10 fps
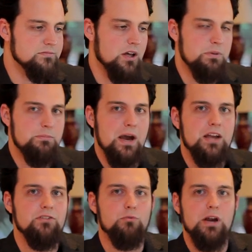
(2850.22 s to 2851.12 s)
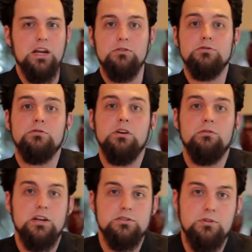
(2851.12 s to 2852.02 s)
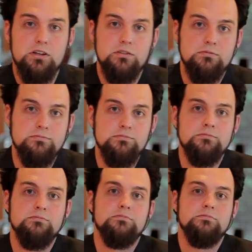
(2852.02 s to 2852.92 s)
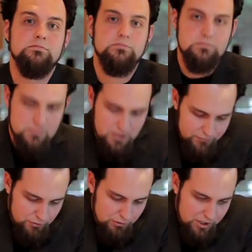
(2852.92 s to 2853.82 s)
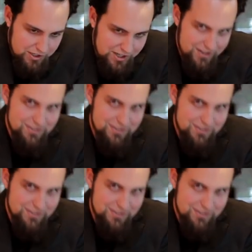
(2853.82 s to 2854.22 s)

I'll be back in the regular studio next week if you're lucky.